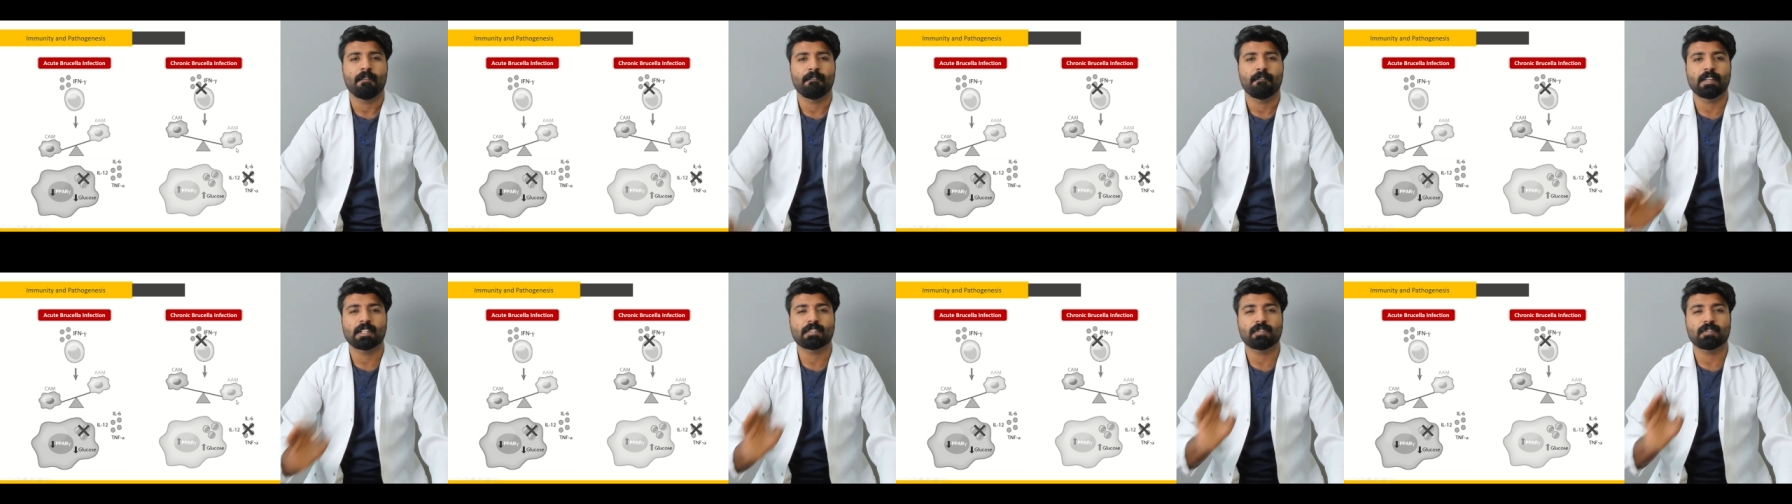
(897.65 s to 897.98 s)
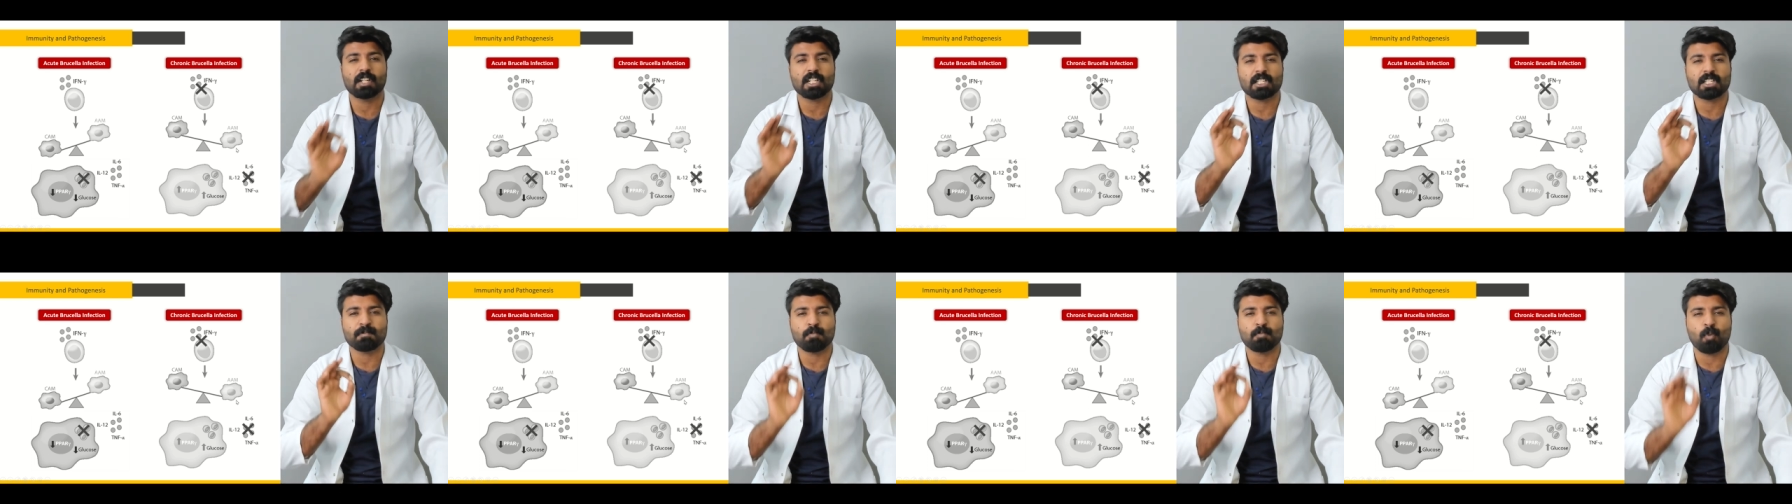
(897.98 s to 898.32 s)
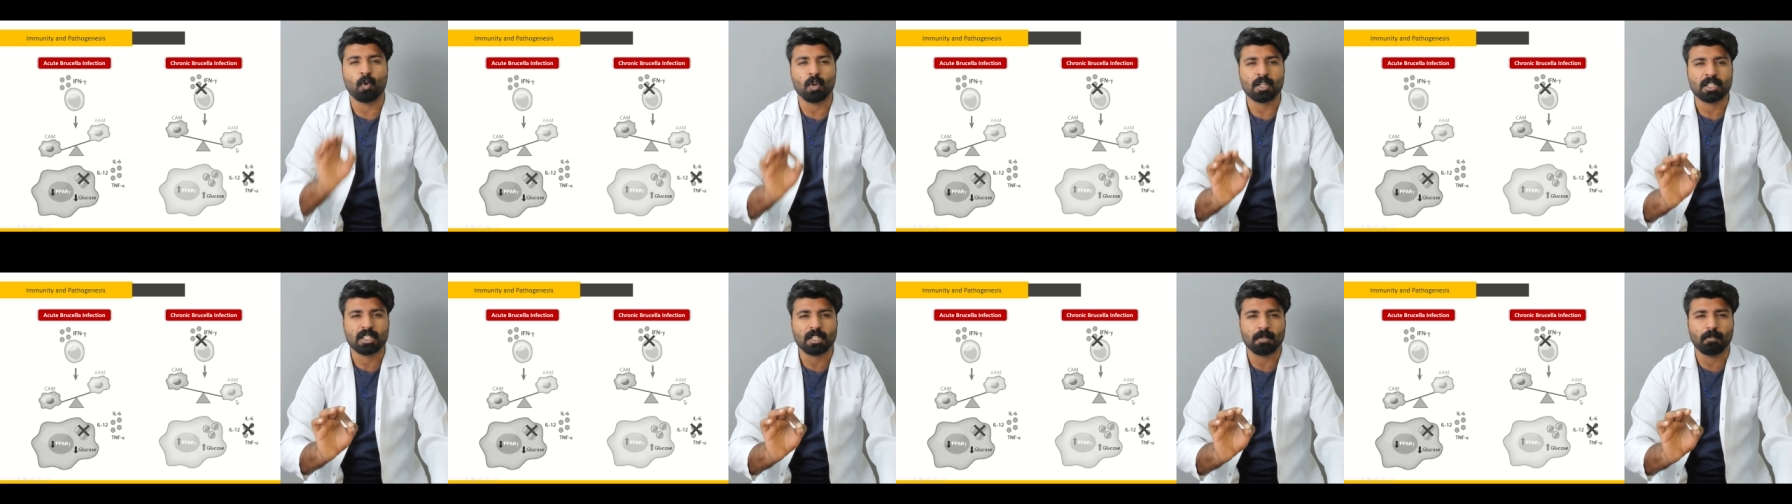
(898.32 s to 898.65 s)
which were
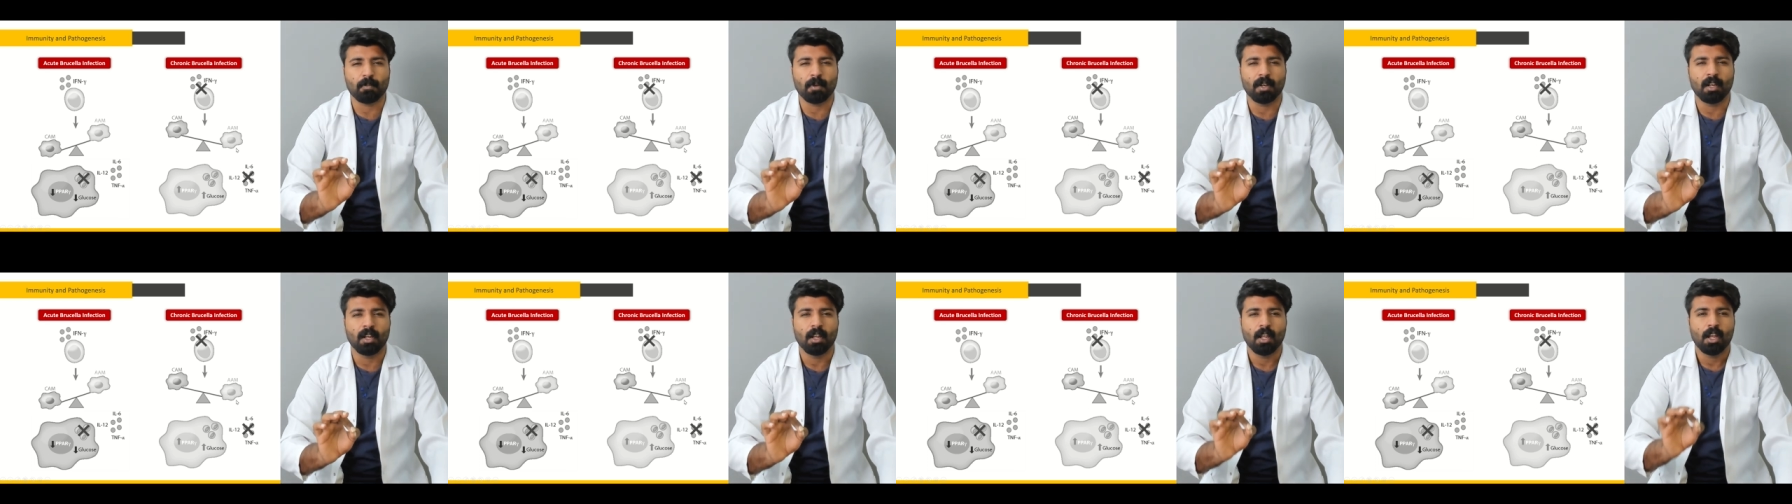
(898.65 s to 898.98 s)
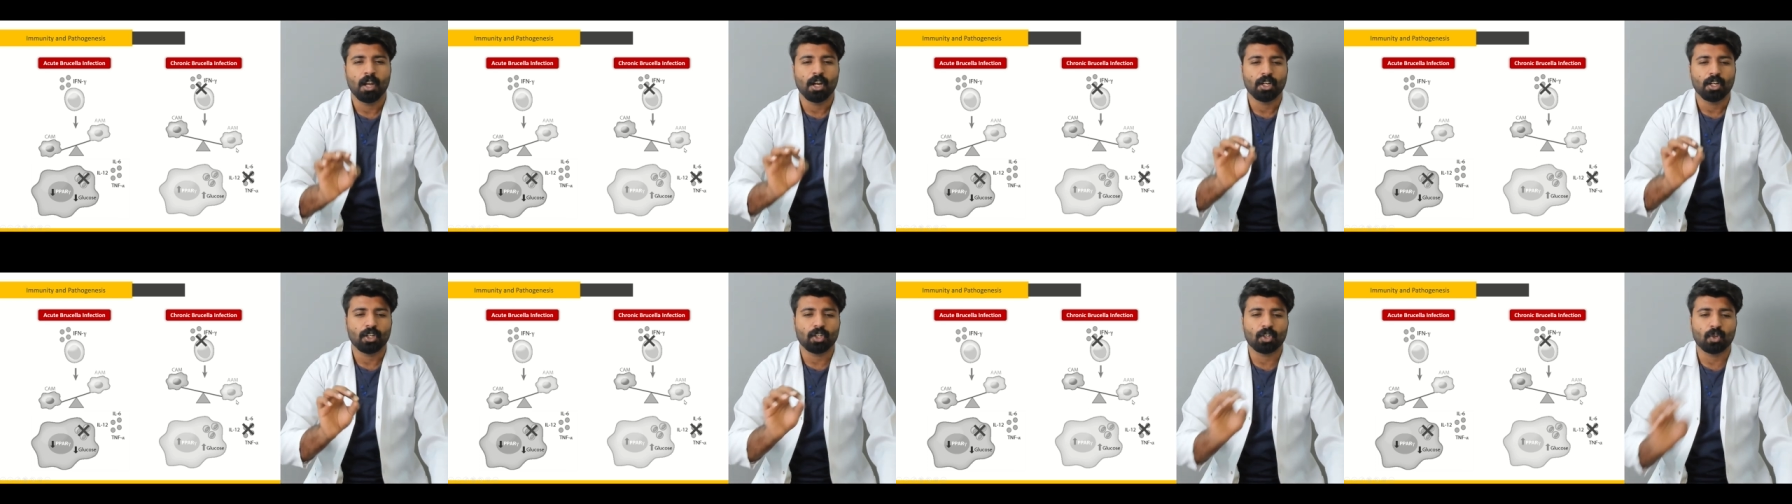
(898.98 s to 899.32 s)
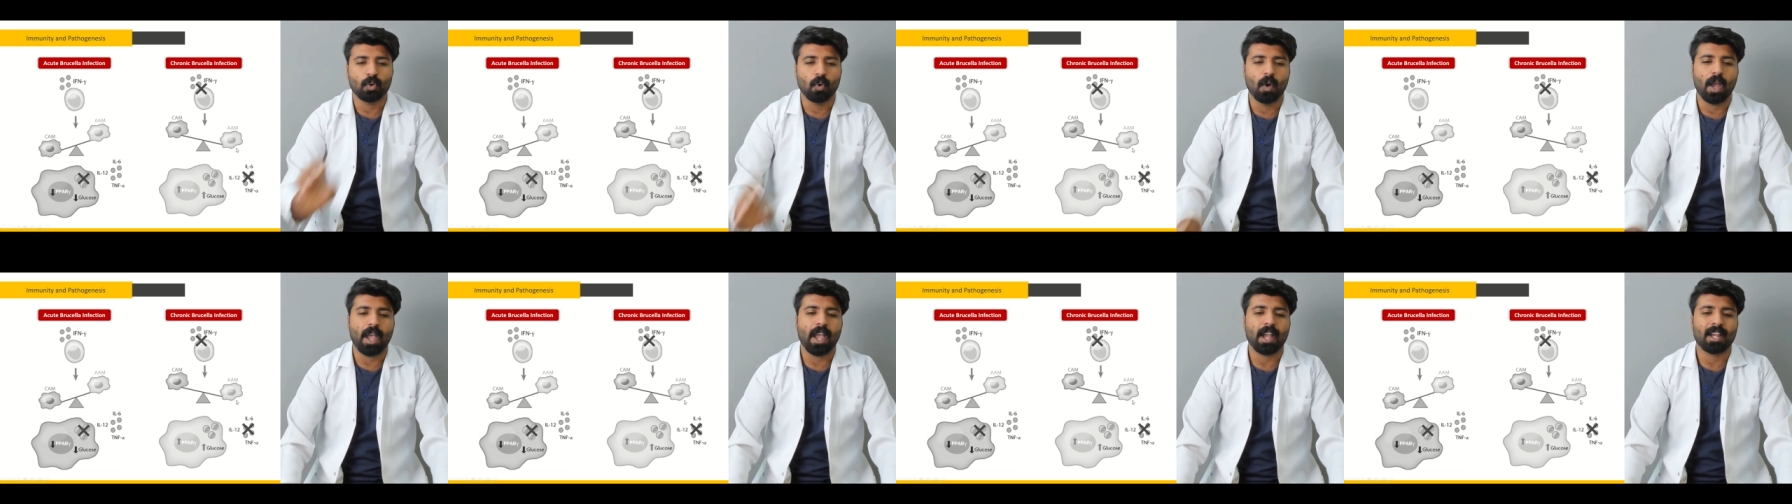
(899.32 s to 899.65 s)
responsible
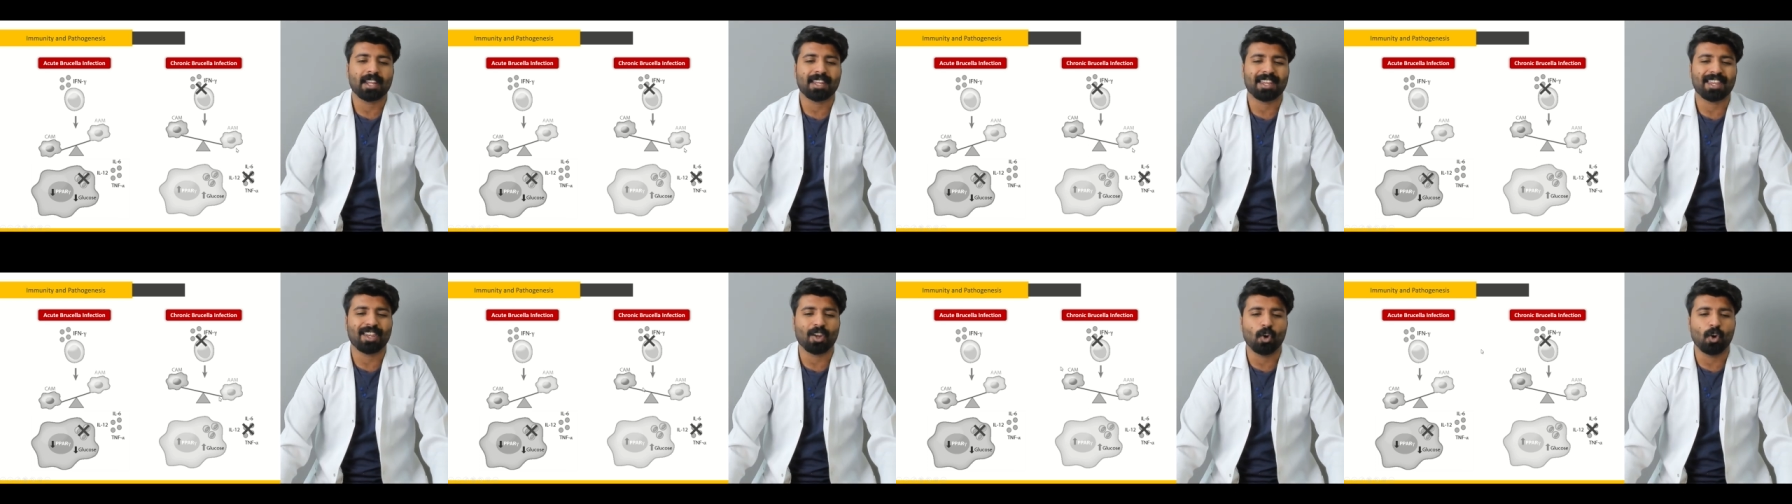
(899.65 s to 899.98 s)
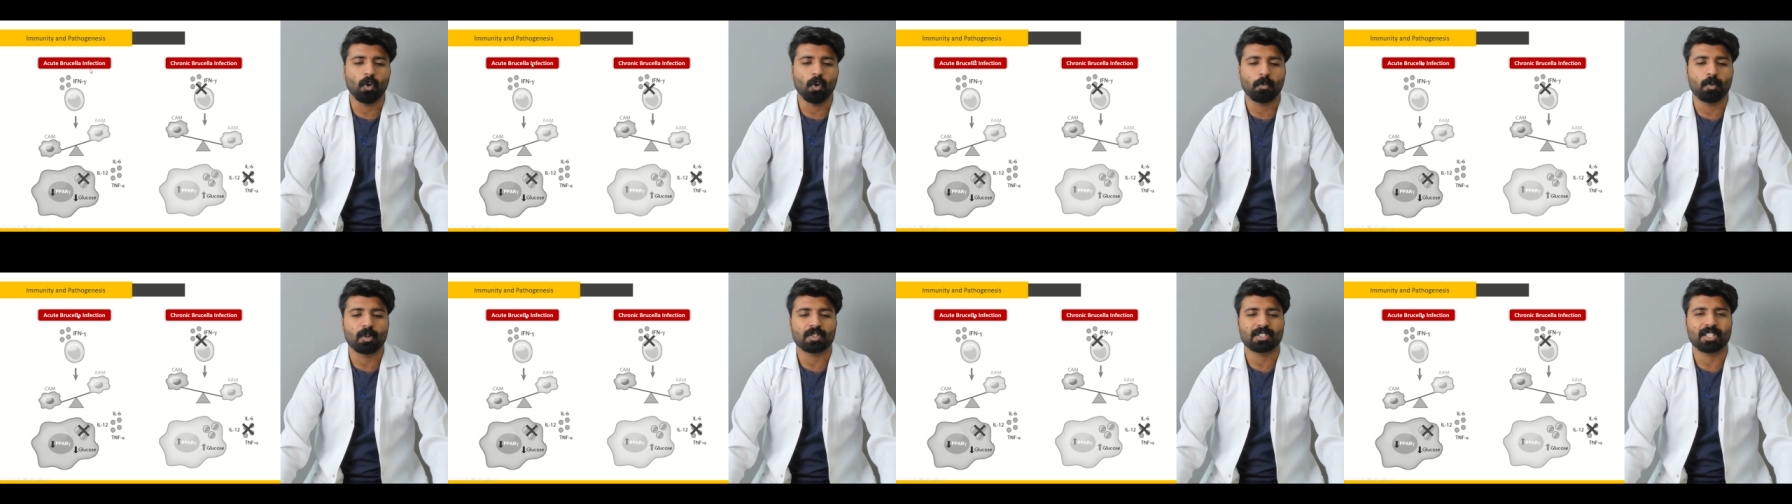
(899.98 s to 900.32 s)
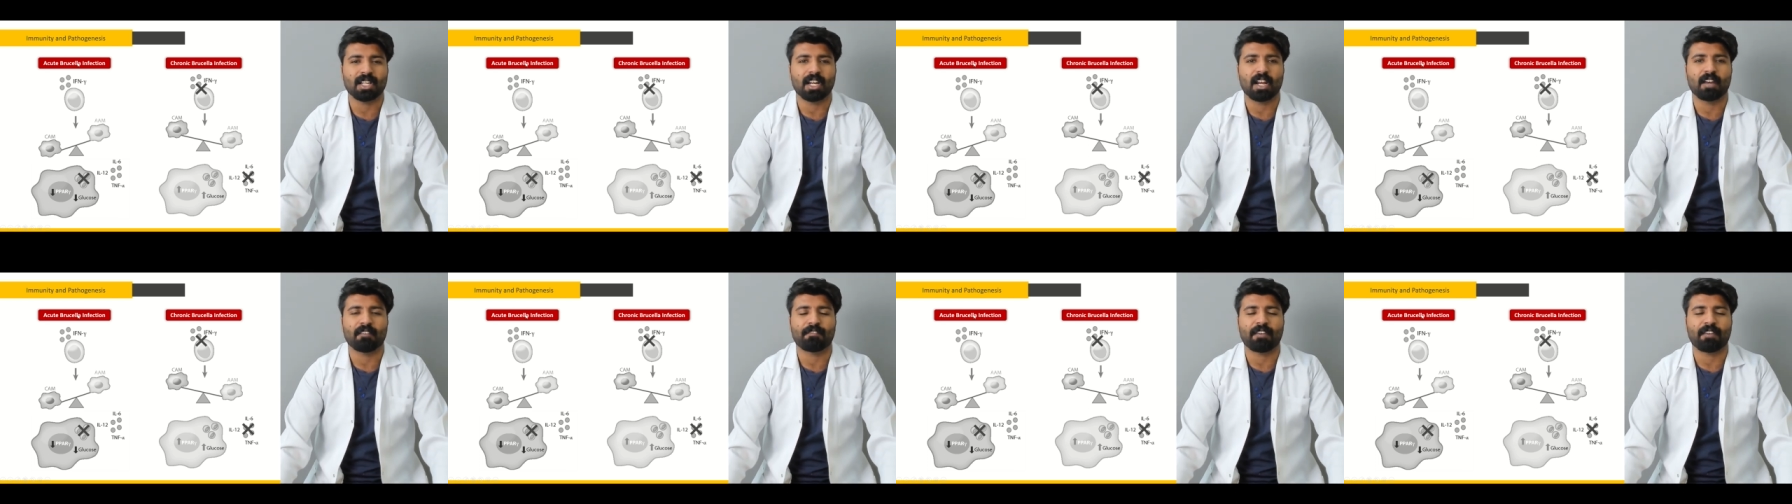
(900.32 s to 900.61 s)
to acute brucella